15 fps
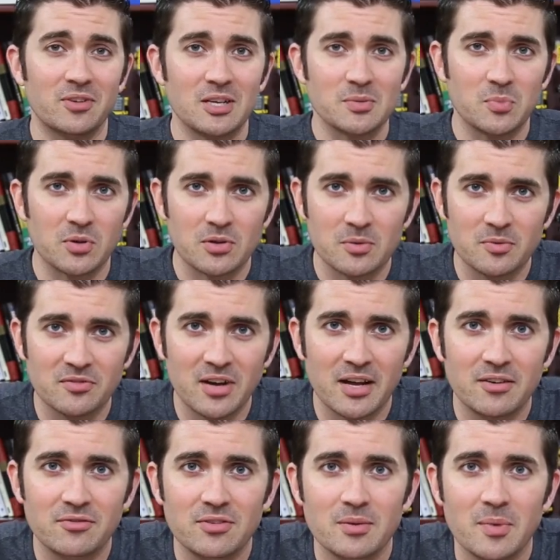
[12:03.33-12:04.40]
Facebook who
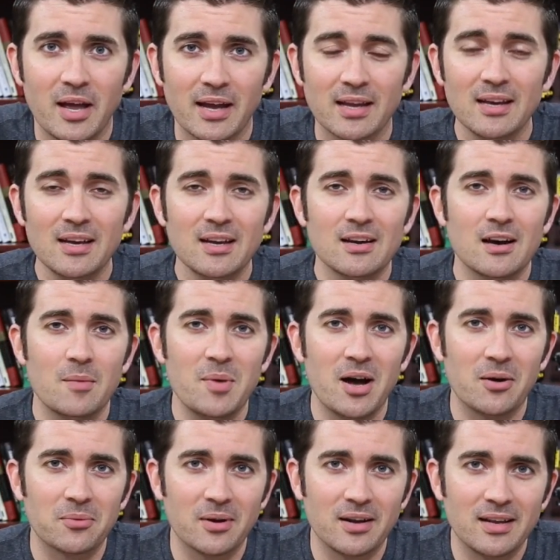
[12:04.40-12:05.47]
provided feedback
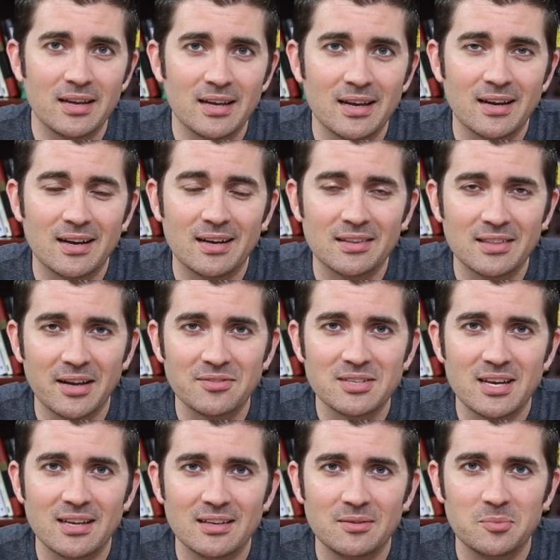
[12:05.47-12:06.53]
about writing
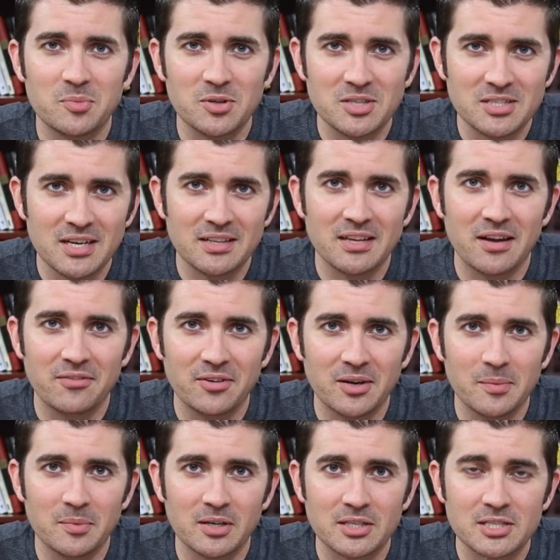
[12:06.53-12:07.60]
left-handed. Appreciate that
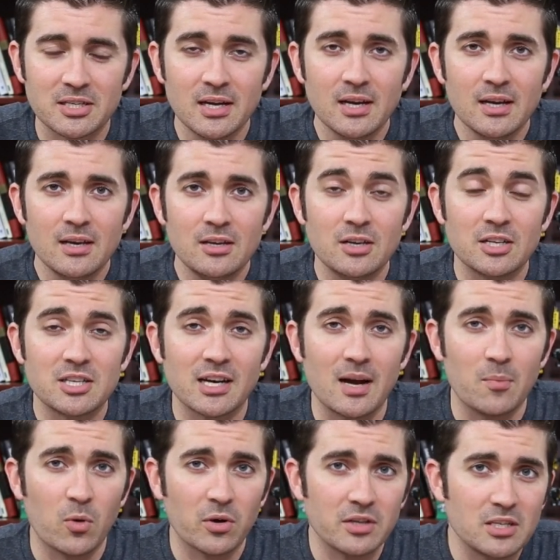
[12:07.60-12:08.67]
very much. You can check
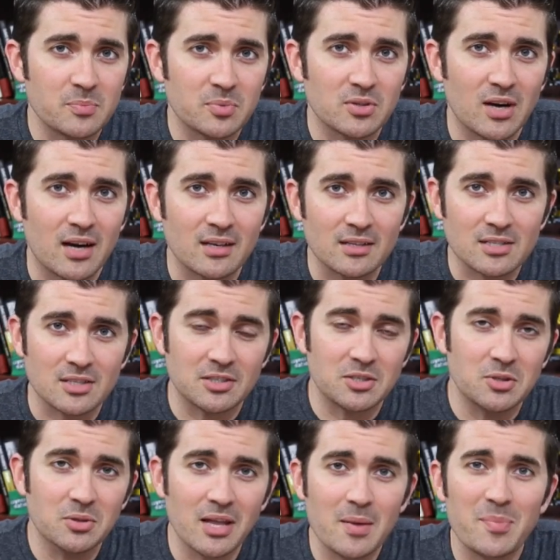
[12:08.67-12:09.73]
out more of these products on
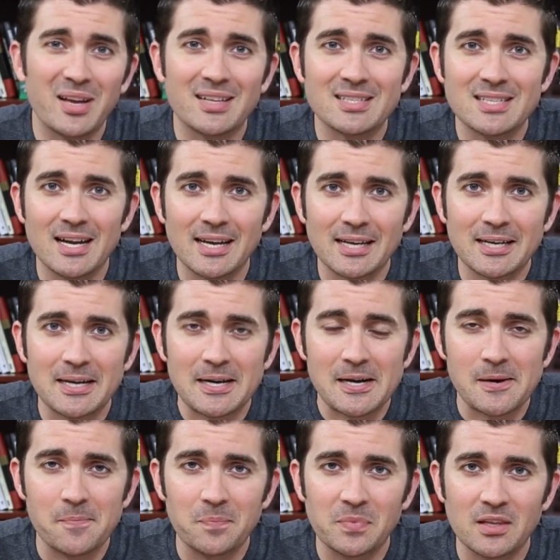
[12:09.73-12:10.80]

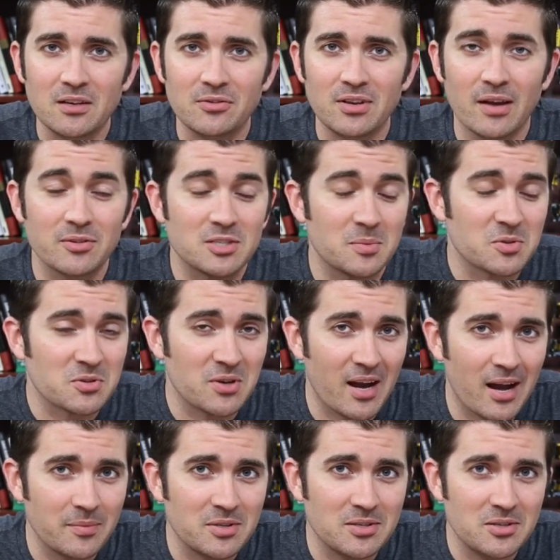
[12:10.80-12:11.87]
gouletpens.com. And if you haven't
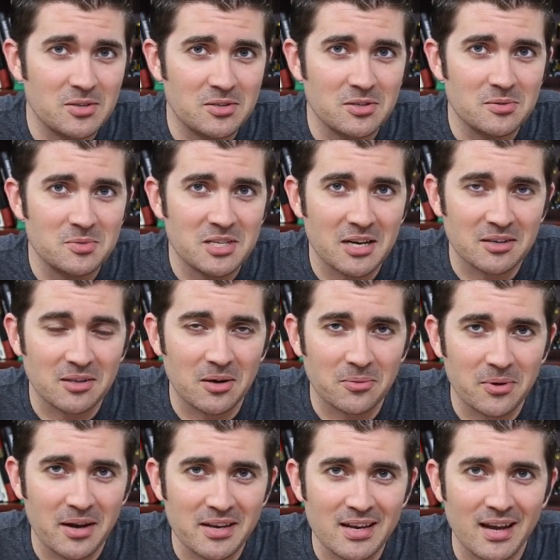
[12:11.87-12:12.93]
subscribed to the YouTube channel
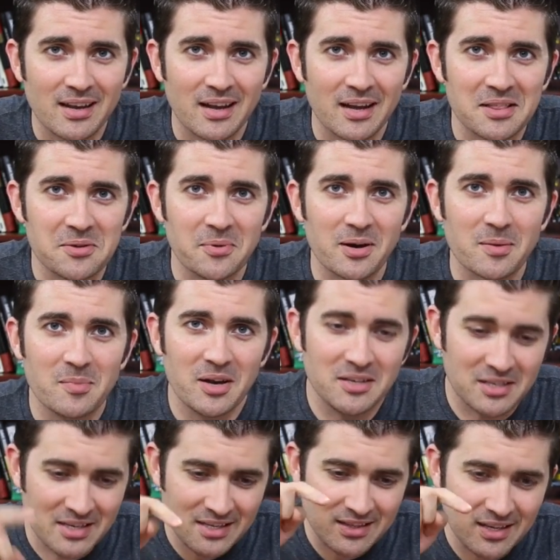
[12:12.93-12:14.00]
already, I highly
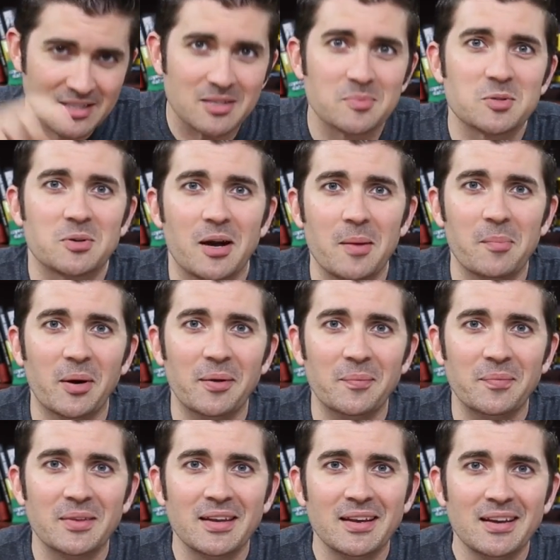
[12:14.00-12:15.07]
recommend you hit that subscribe
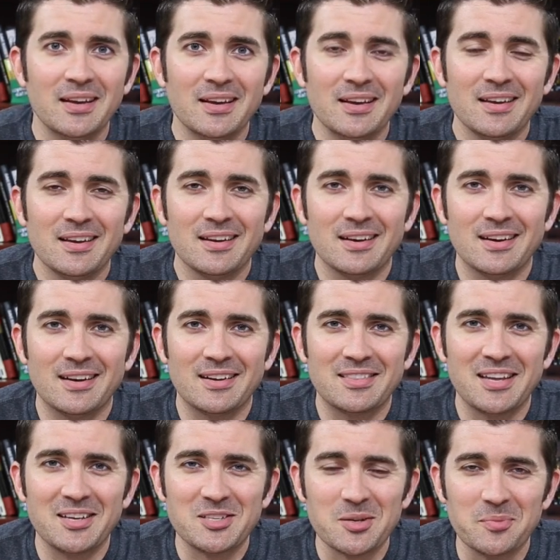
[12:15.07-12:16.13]
button.
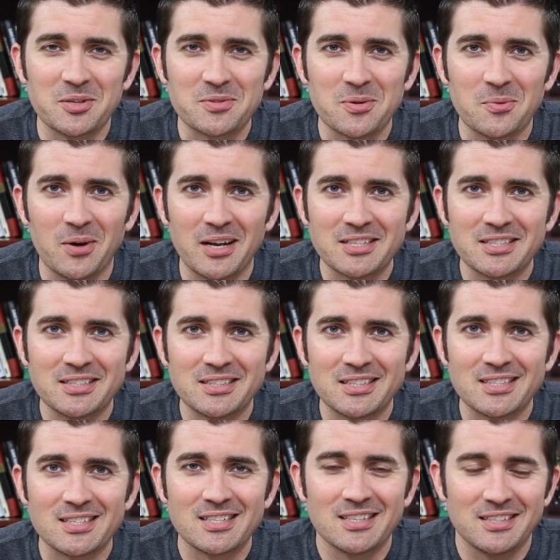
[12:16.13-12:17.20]
Thanks so much for watching
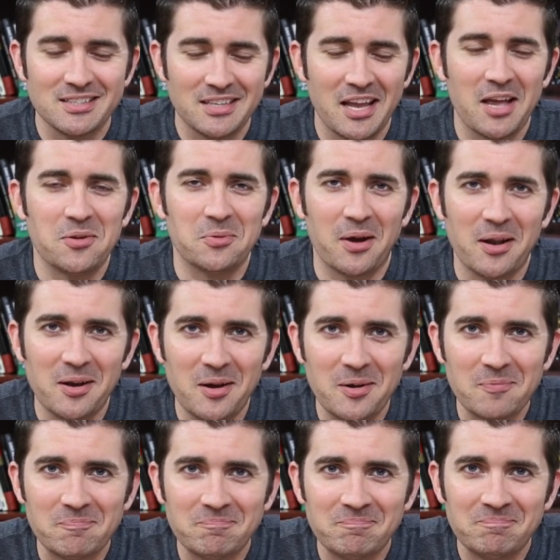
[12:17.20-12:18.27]
this, and right
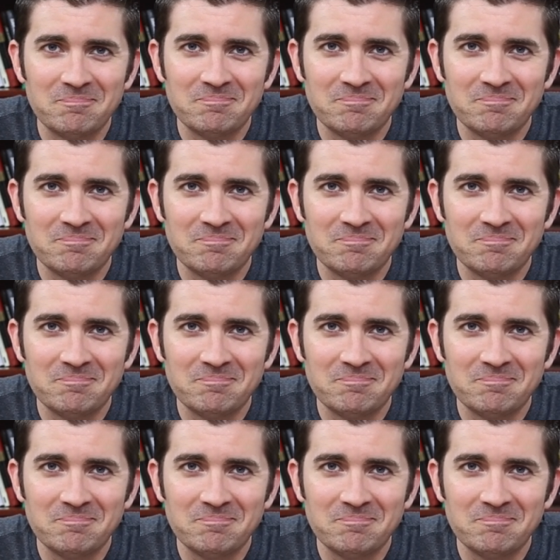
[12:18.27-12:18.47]
on.